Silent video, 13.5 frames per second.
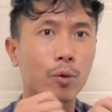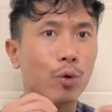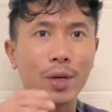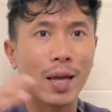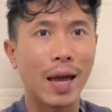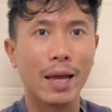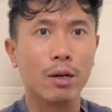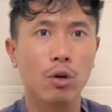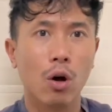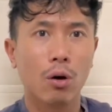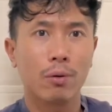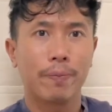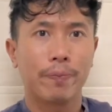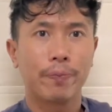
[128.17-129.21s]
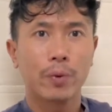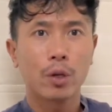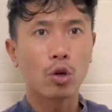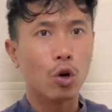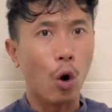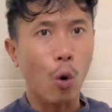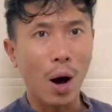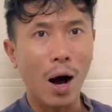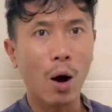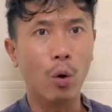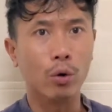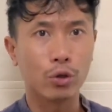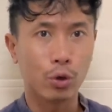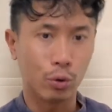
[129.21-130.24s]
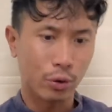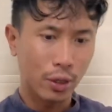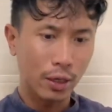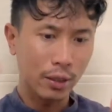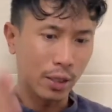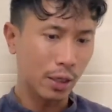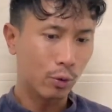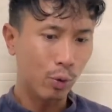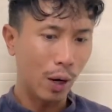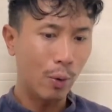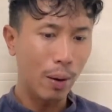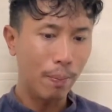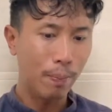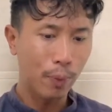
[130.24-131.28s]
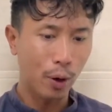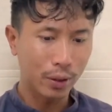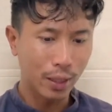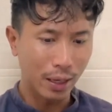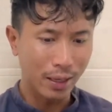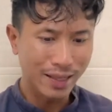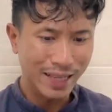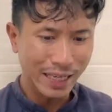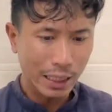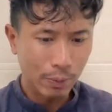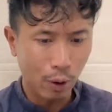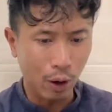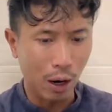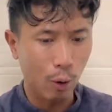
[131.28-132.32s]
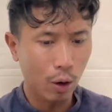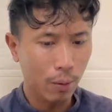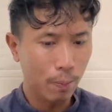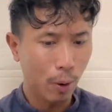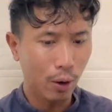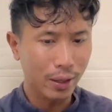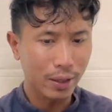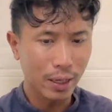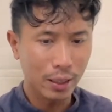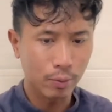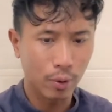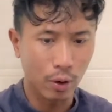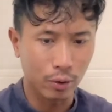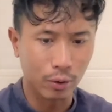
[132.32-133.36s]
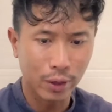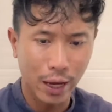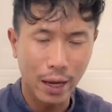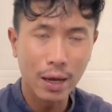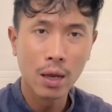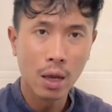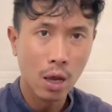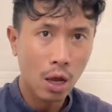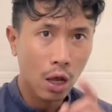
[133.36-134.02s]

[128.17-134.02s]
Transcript: You cannot go out. So this is very important in this part. I want to point in this part, okay?